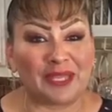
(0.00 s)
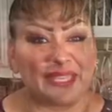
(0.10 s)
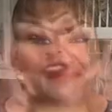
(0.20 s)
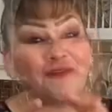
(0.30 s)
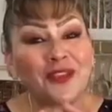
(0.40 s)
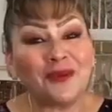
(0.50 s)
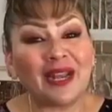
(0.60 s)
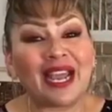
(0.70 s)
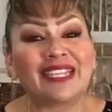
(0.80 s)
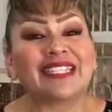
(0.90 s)
If you
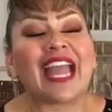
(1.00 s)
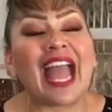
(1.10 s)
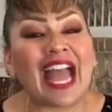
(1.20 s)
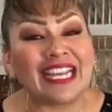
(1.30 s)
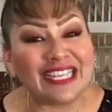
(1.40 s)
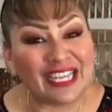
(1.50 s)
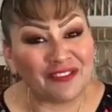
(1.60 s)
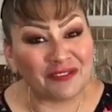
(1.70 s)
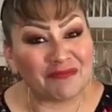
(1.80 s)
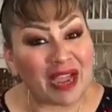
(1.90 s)
liked and
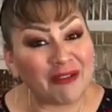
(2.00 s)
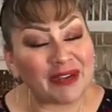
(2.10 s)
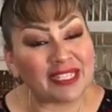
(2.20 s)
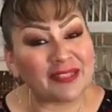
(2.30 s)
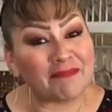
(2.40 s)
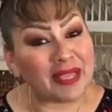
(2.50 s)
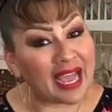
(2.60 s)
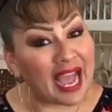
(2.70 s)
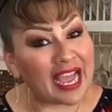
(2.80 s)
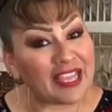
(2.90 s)
loved my recipe,
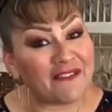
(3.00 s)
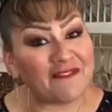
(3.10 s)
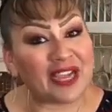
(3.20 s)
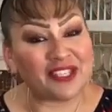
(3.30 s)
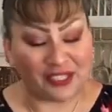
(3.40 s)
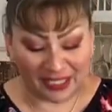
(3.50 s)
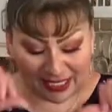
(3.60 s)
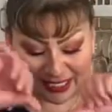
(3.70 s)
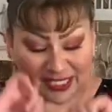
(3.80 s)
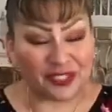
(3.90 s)
I invite you to
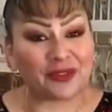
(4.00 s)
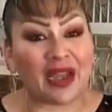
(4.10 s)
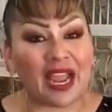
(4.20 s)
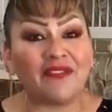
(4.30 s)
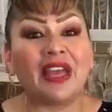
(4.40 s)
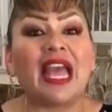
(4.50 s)
subscribe,